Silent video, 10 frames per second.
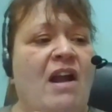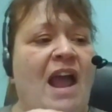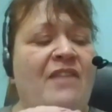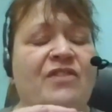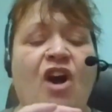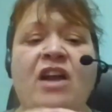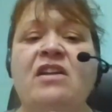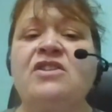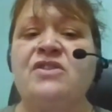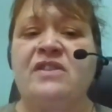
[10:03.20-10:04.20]
have
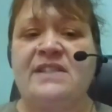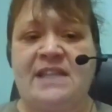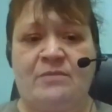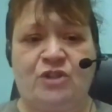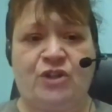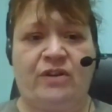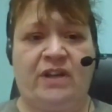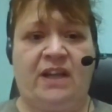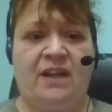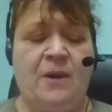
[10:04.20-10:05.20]
gone onto the same
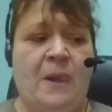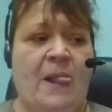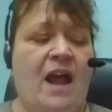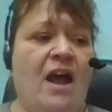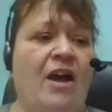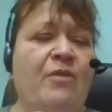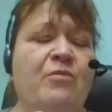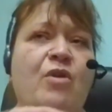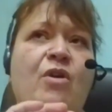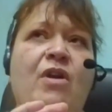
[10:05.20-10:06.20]
journey,
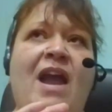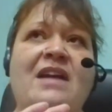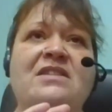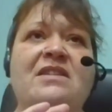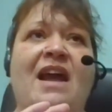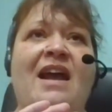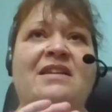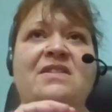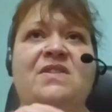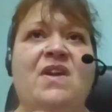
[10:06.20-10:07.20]
or has
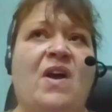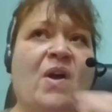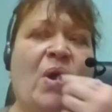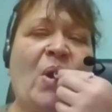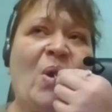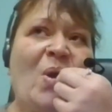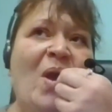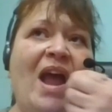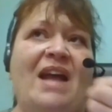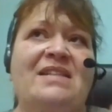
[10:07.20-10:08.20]

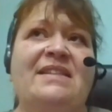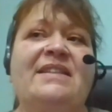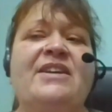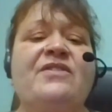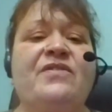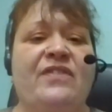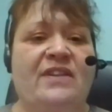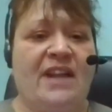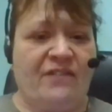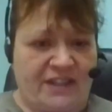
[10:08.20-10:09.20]
has lived
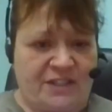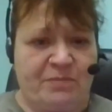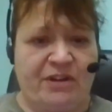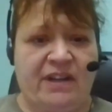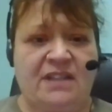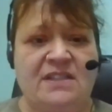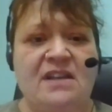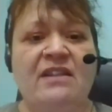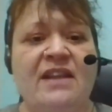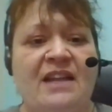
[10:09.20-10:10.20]
life
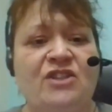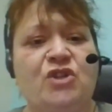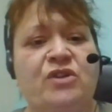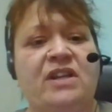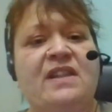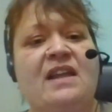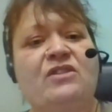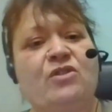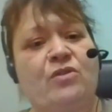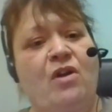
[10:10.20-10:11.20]
experience on that journey
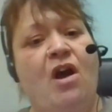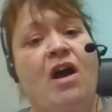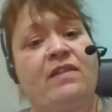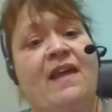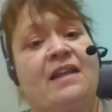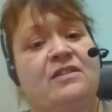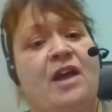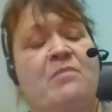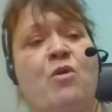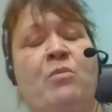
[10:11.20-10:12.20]
that they're on
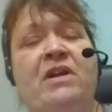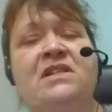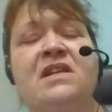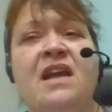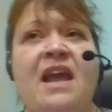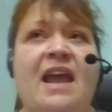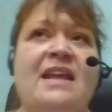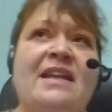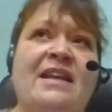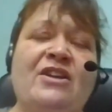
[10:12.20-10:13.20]
that moment,
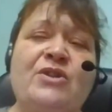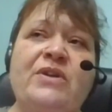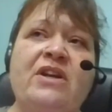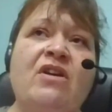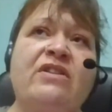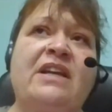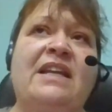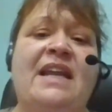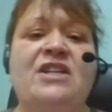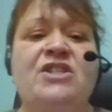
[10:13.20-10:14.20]
and including all the
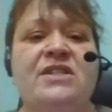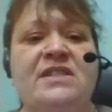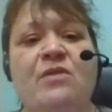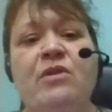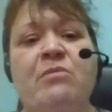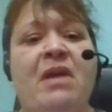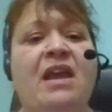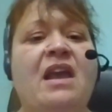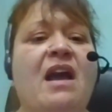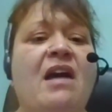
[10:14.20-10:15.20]
connections that we
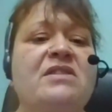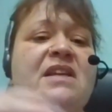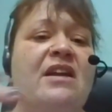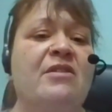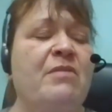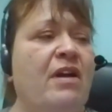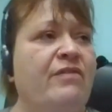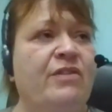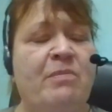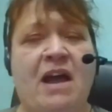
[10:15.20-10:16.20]
make outside
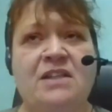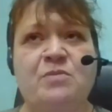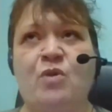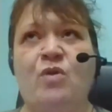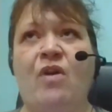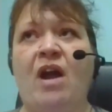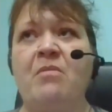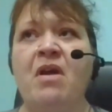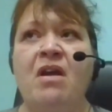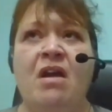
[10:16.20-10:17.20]
of the past
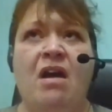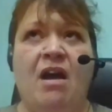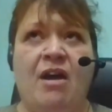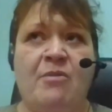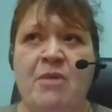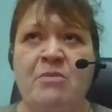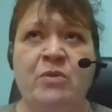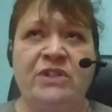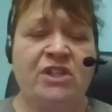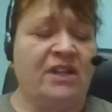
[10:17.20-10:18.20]
program.
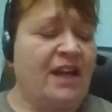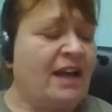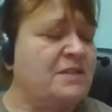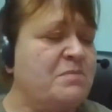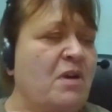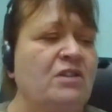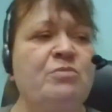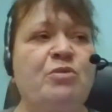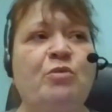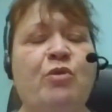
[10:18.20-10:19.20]
Mama Wichita has
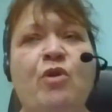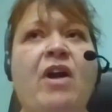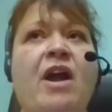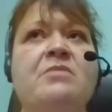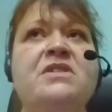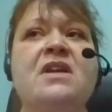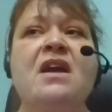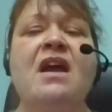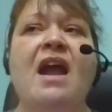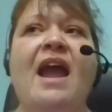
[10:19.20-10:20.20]
multiple programs,
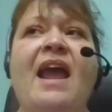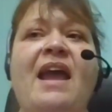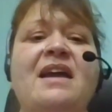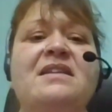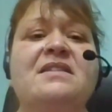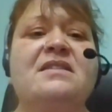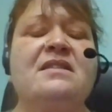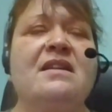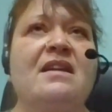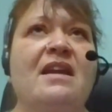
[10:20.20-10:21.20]

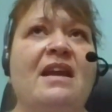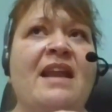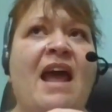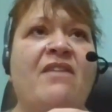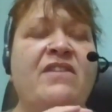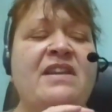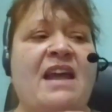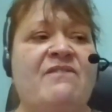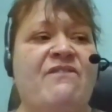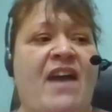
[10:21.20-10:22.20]
and having
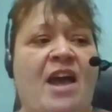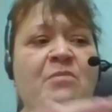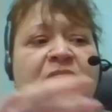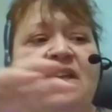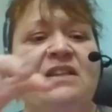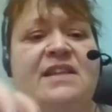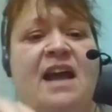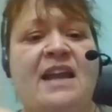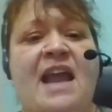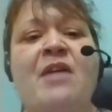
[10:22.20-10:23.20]
that family
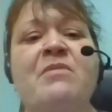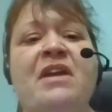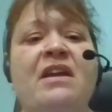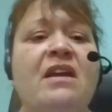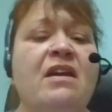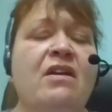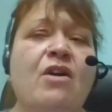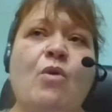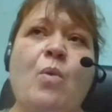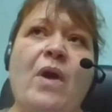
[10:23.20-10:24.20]
dynamic
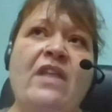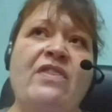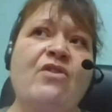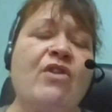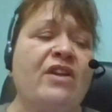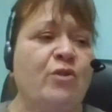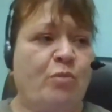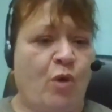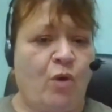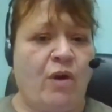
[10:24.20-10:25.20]
with our other
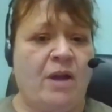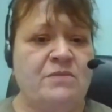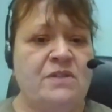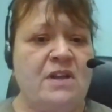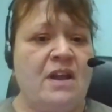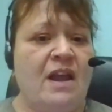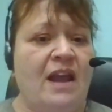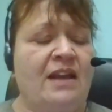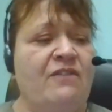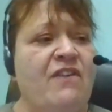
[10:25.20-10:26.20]
programs.
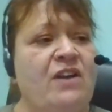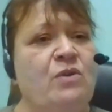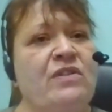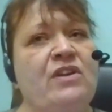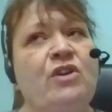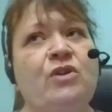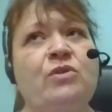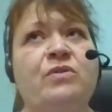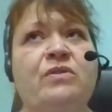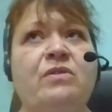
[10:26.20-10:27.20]
And if I know that a
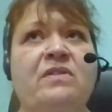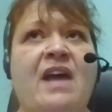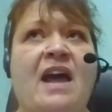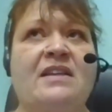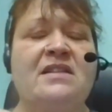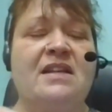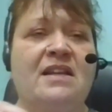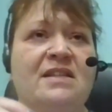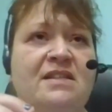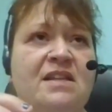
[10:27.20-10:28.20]
youth that
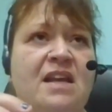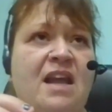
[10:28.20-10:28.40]
is